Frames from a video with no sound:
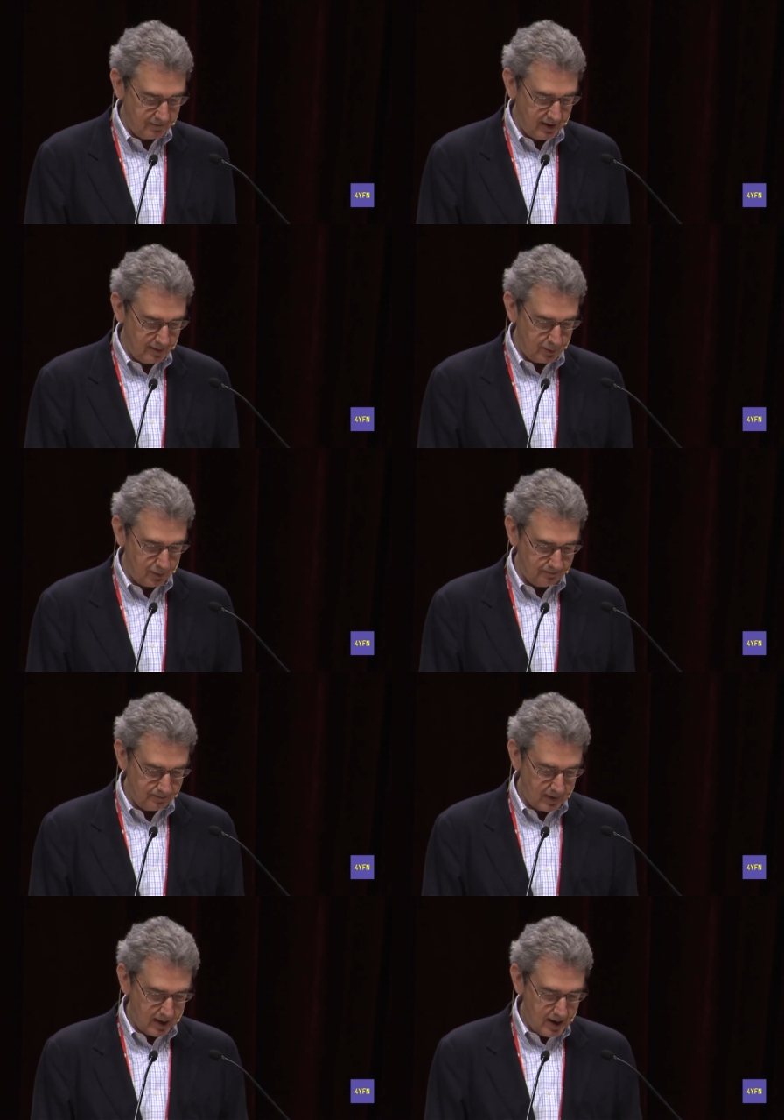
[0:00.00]
available.
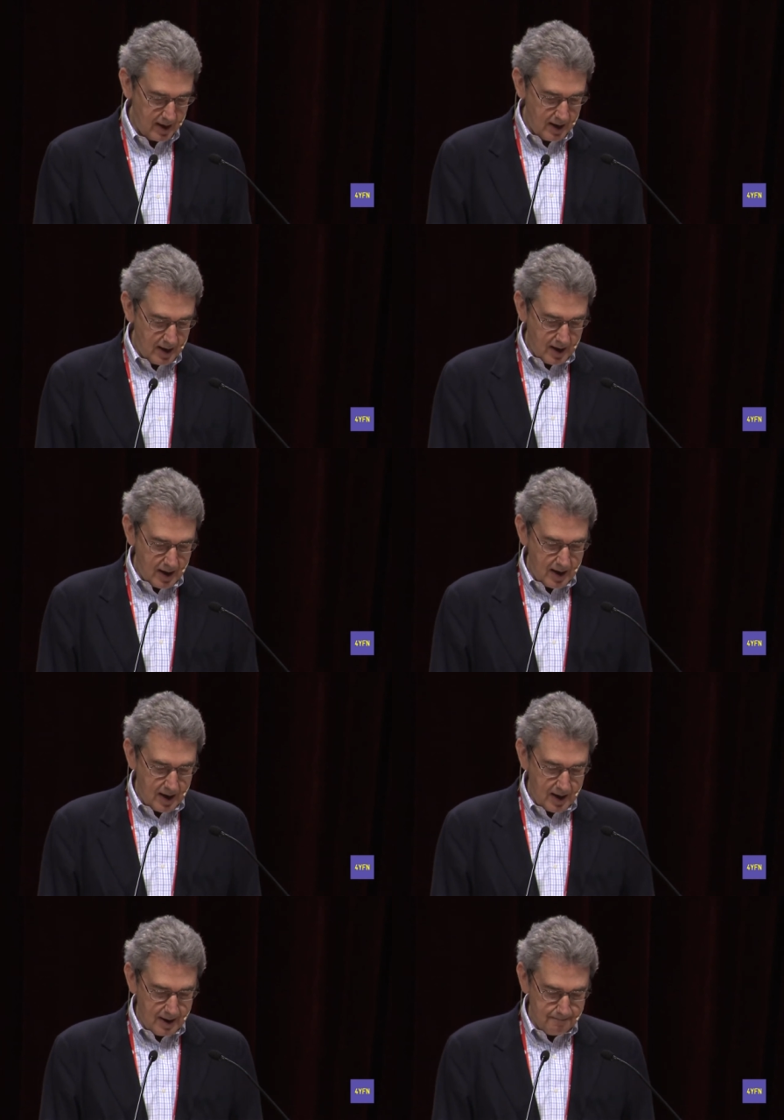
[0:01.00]

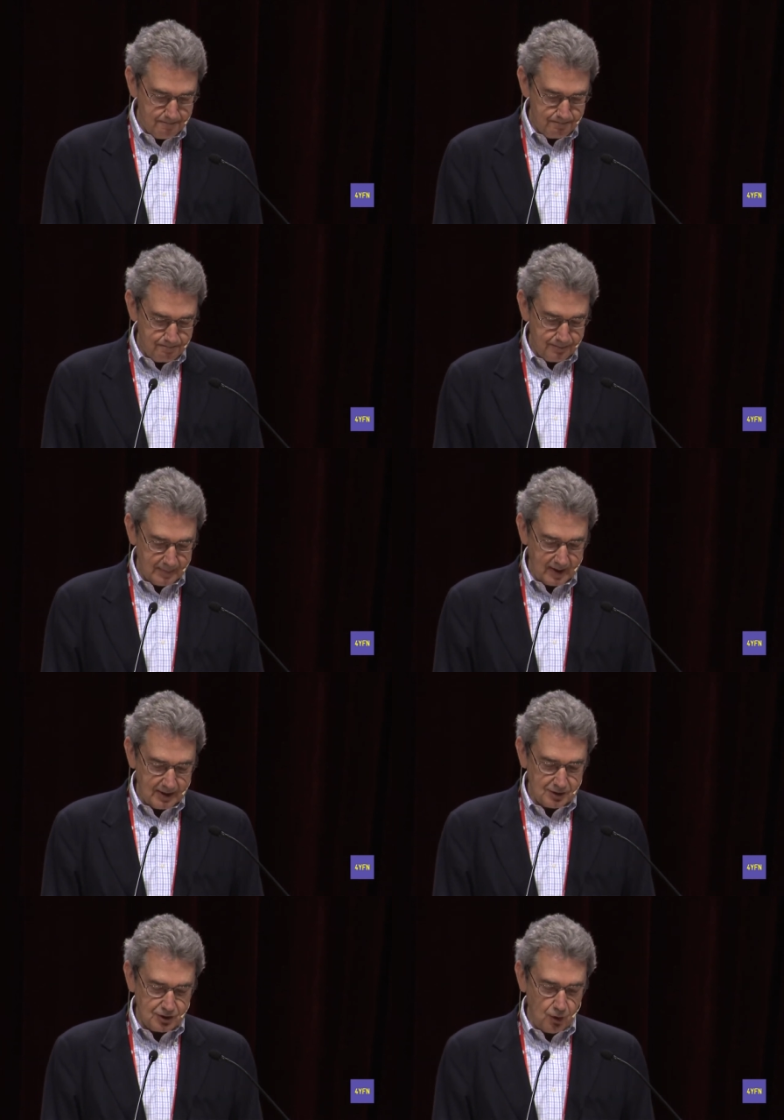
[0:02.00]
Um,
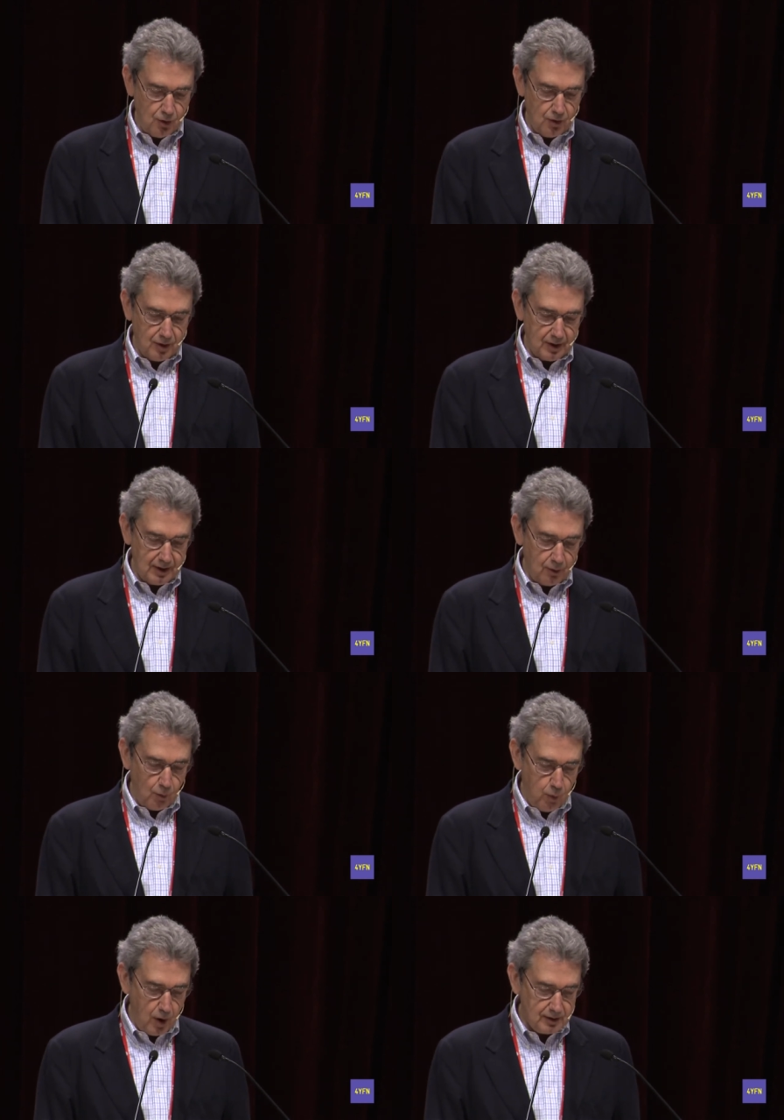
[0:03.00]
so
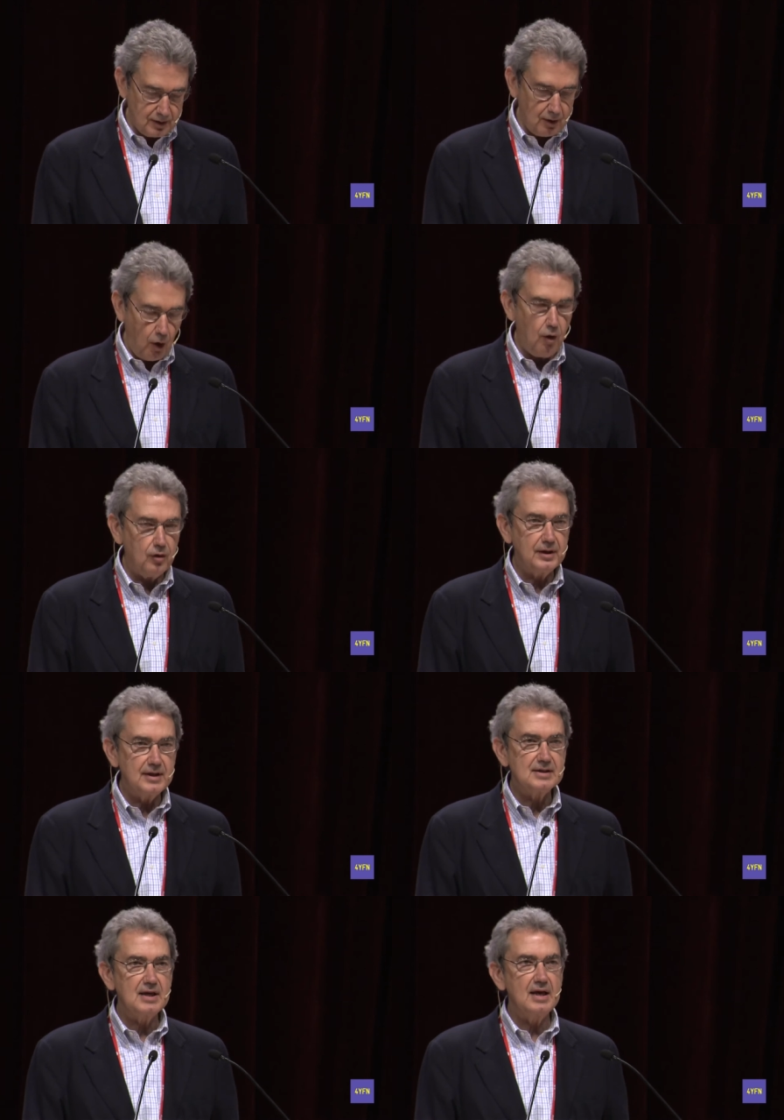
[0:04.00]
what all
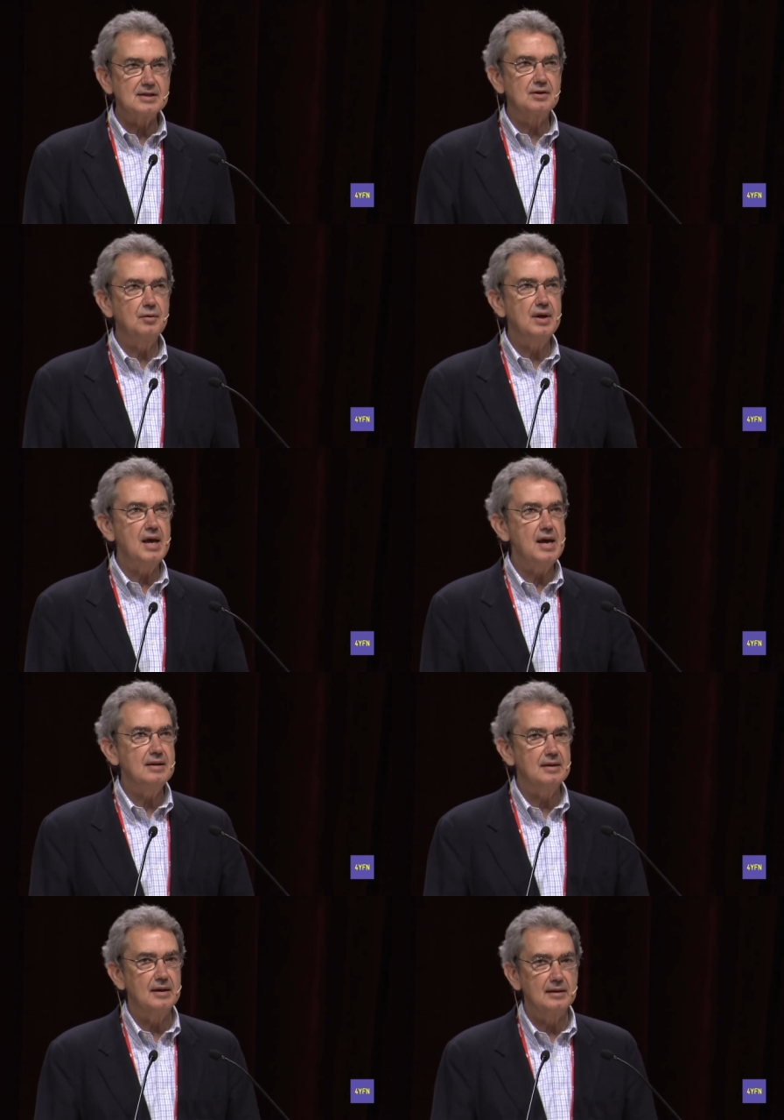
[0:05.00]
this has
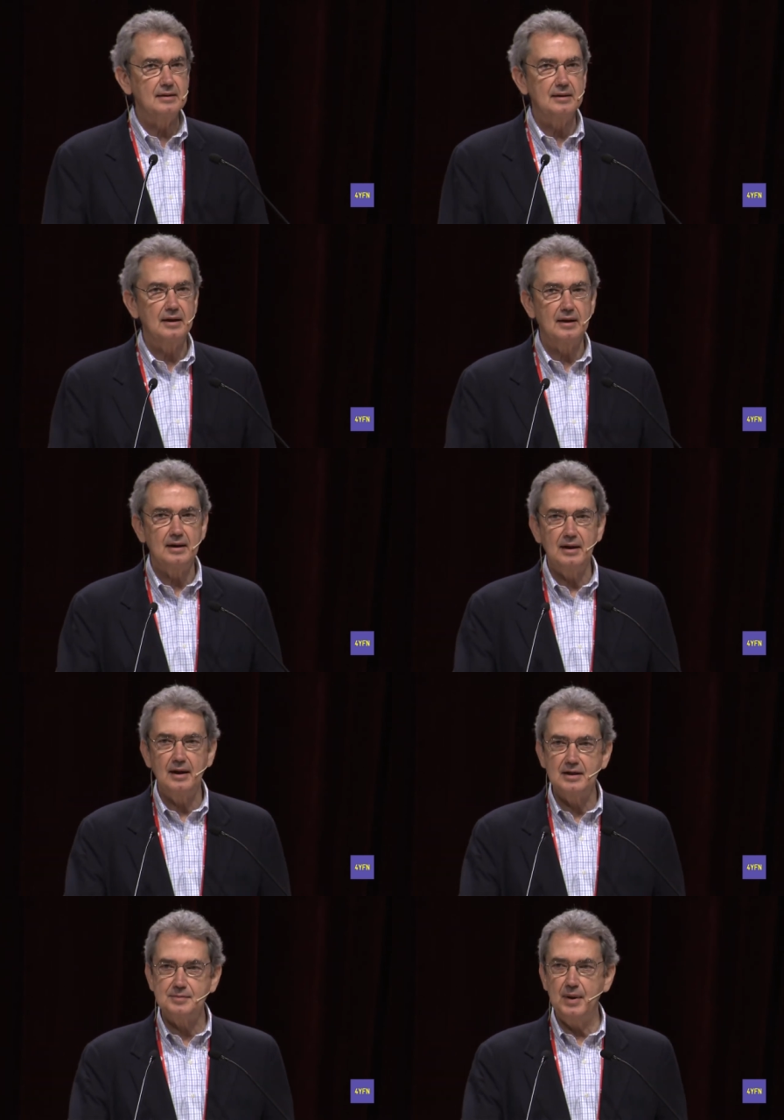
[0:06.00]
created uh,
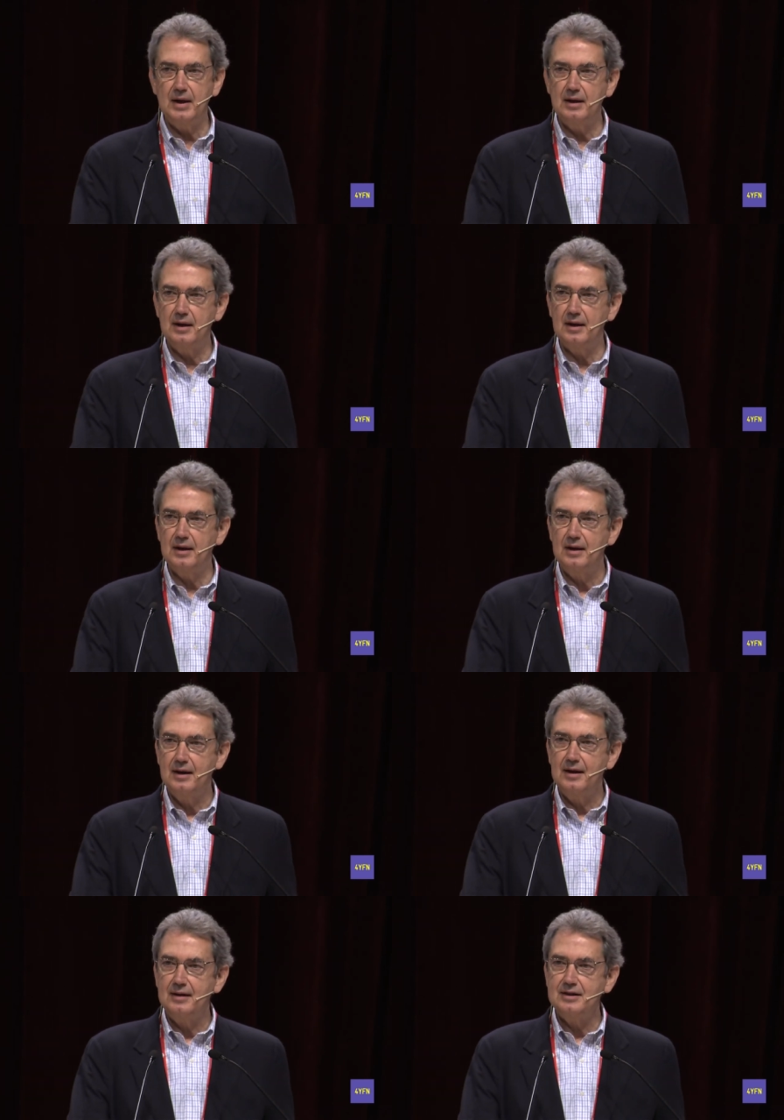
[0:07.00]
has been
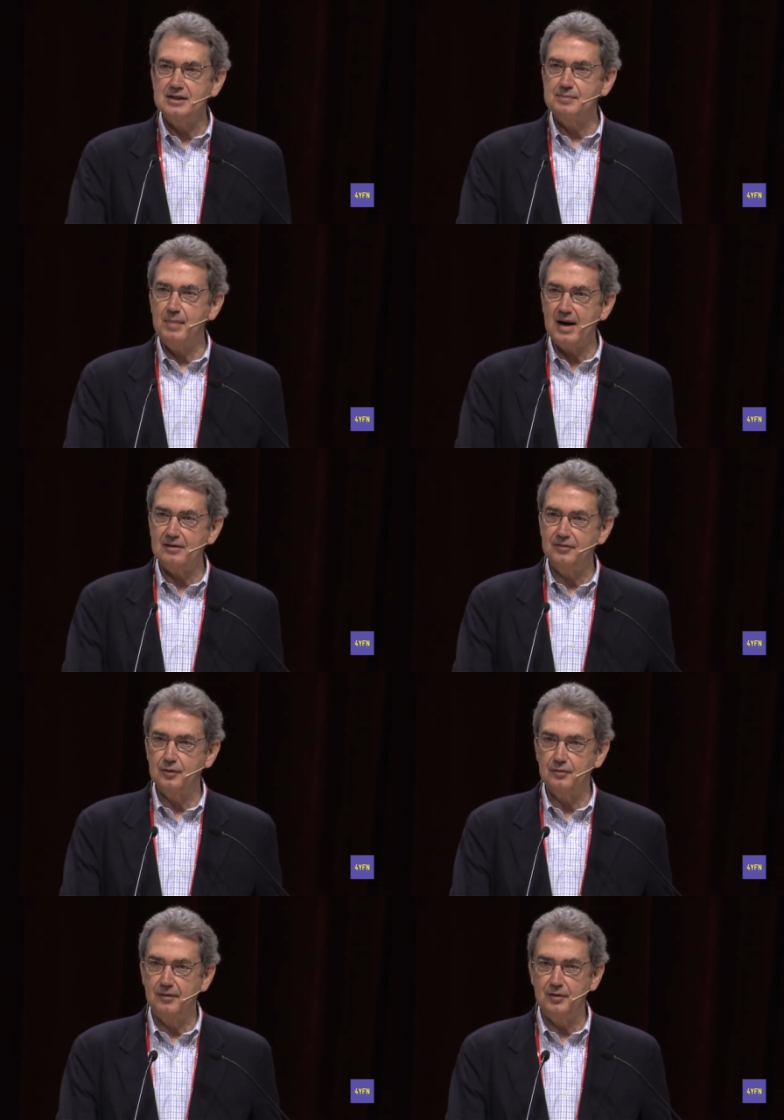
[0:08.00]
the
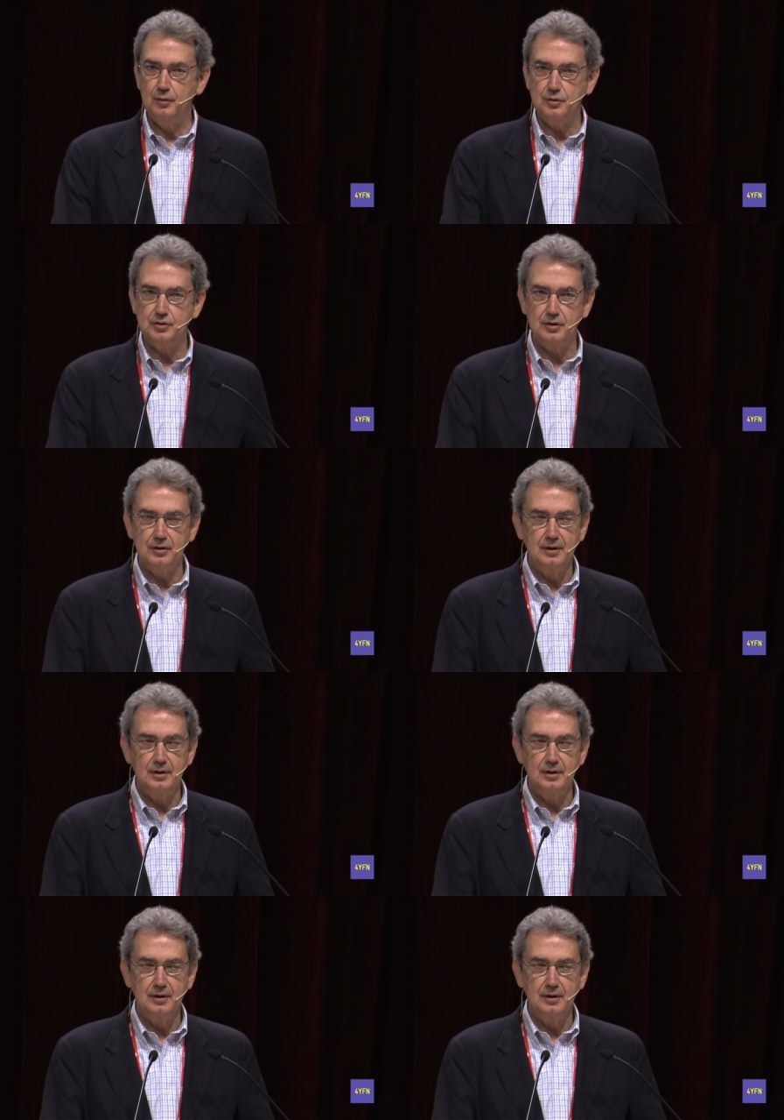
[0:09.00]
smartphone revolution.